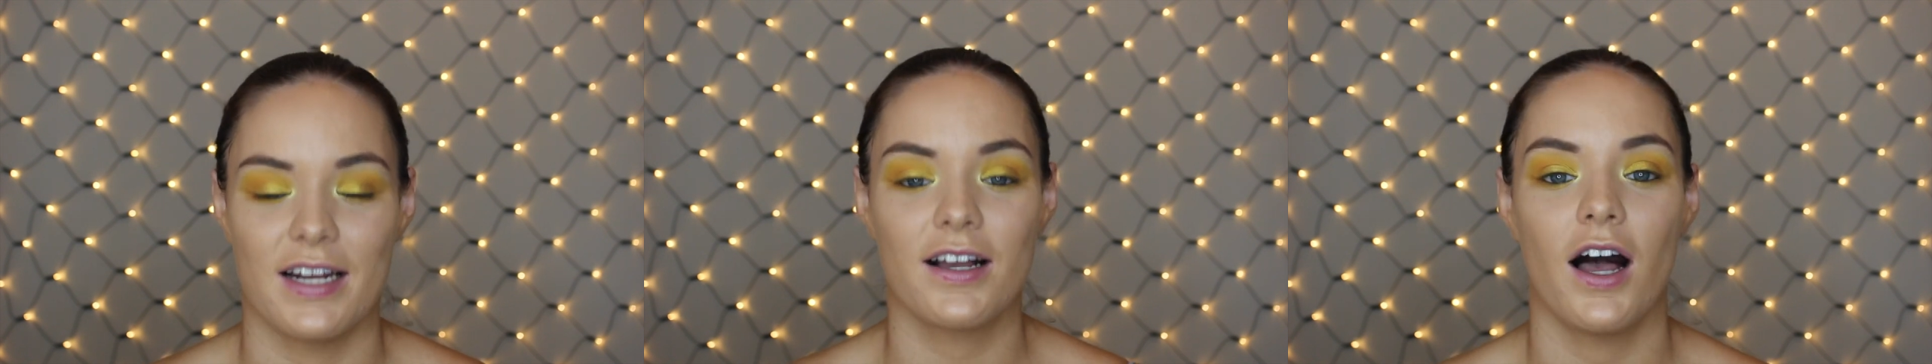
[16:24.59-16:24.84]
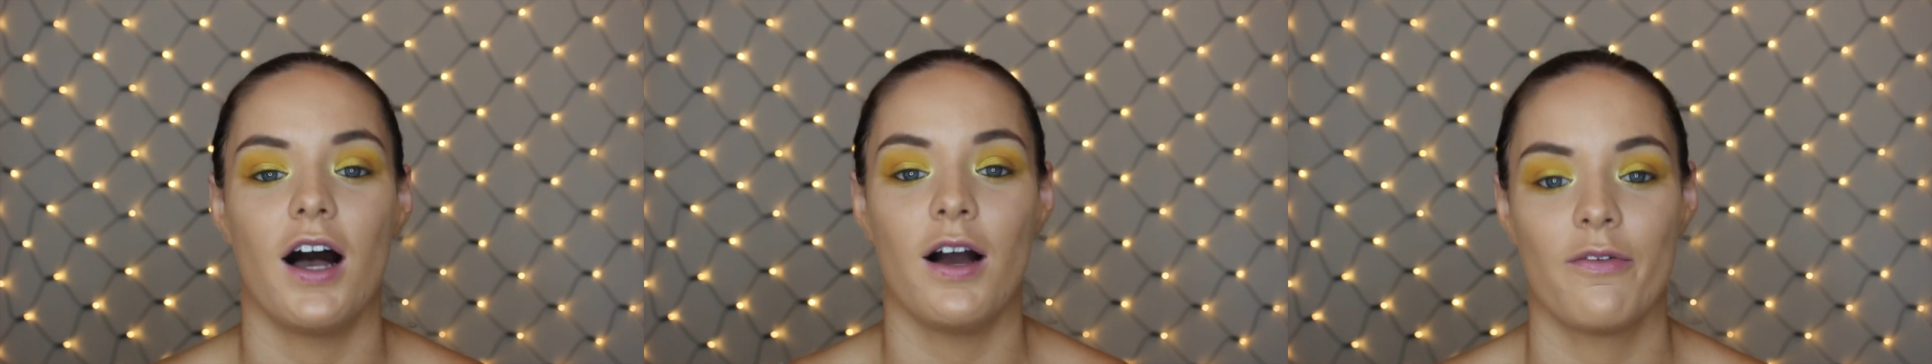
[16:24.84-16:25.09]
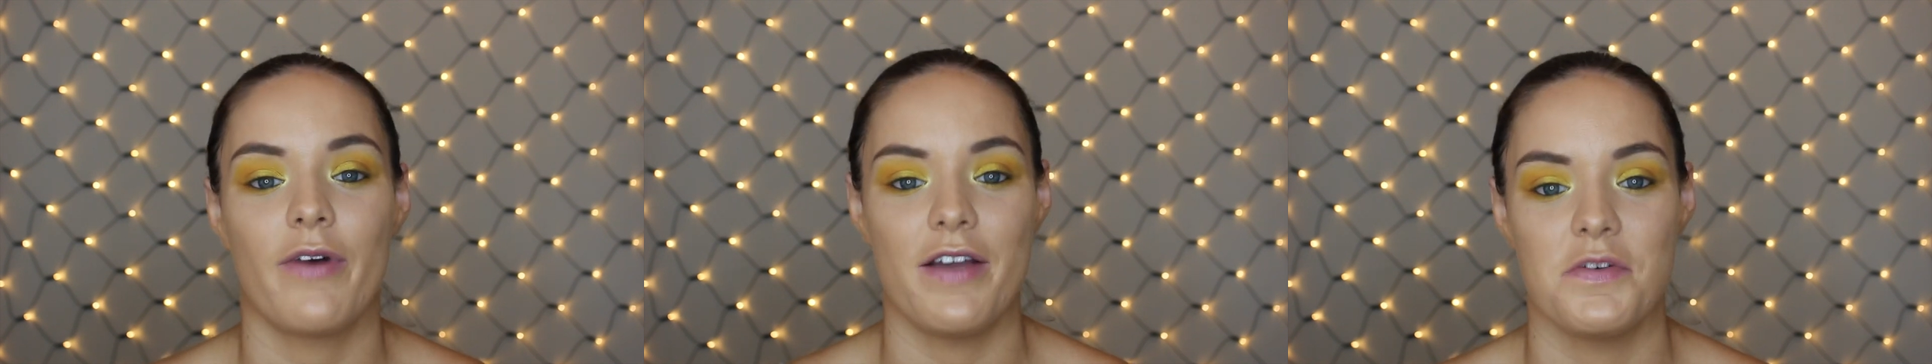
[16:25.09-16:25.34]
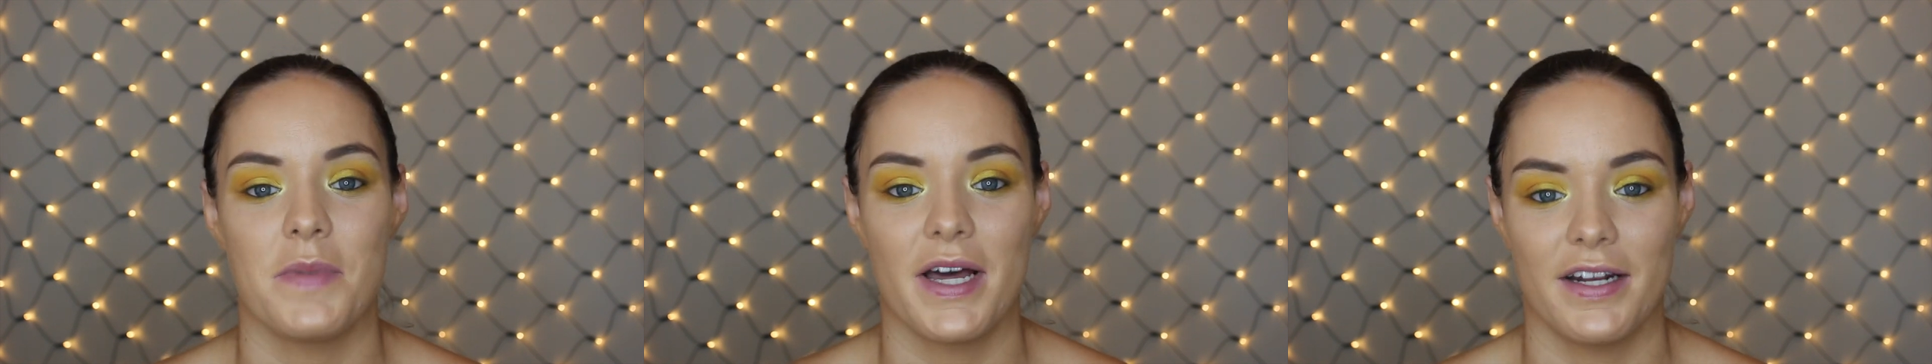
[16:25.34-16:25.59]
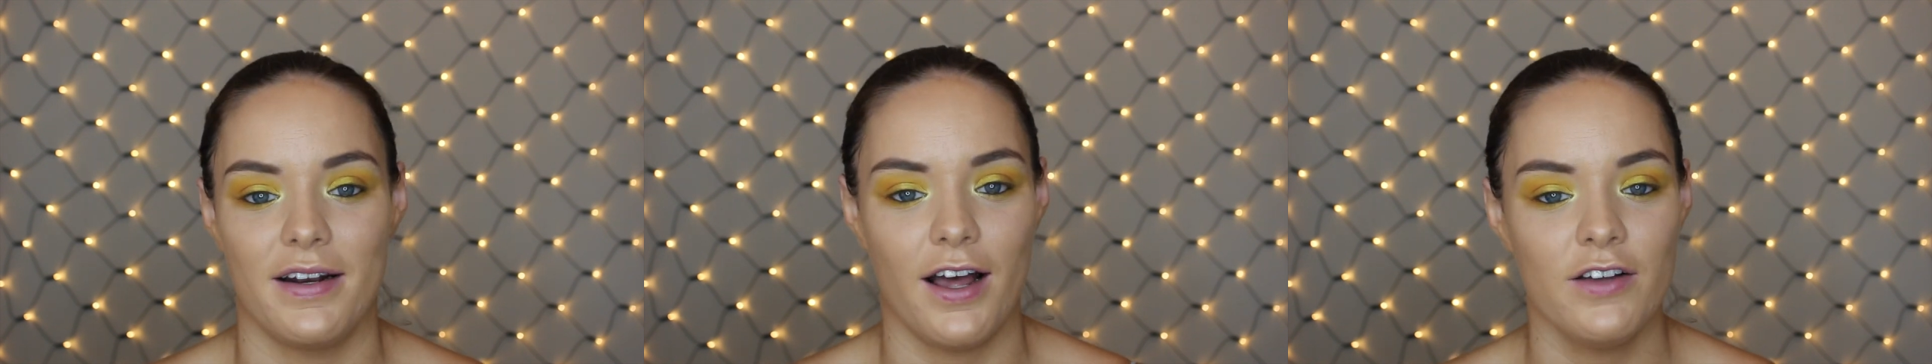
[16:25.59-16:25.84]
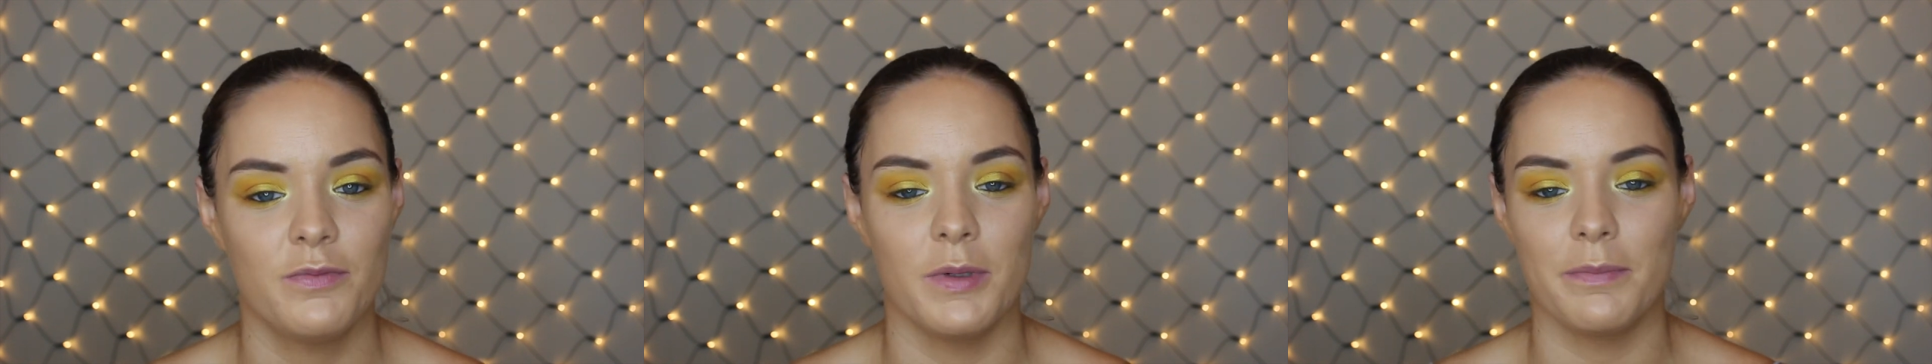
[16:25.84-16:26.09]
I can't rate it bad
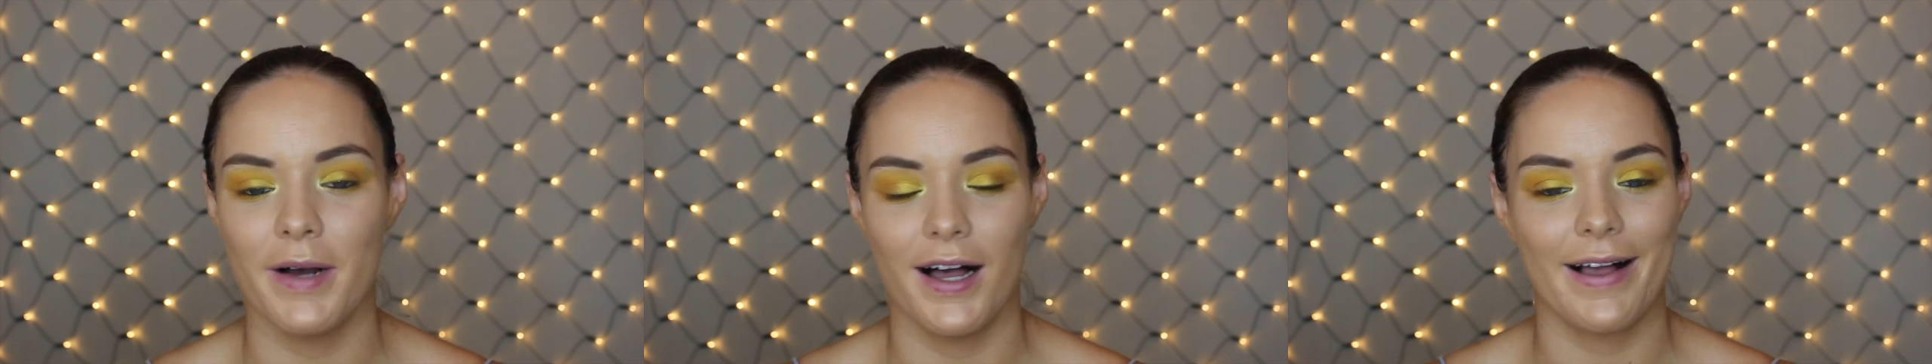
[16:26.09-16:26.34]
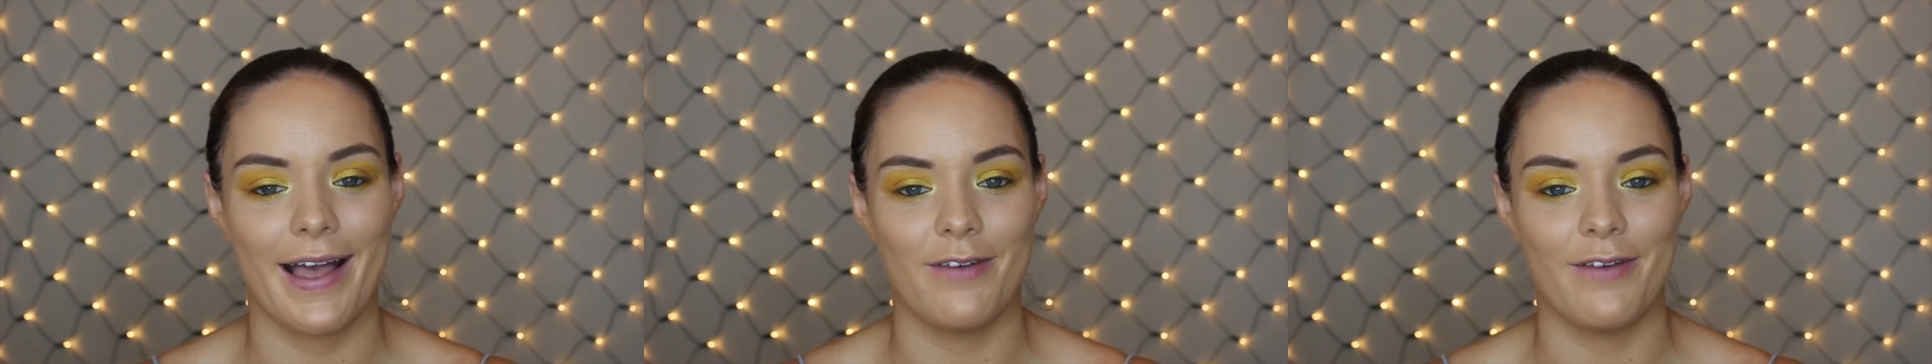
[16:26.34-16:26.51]
enough, but Park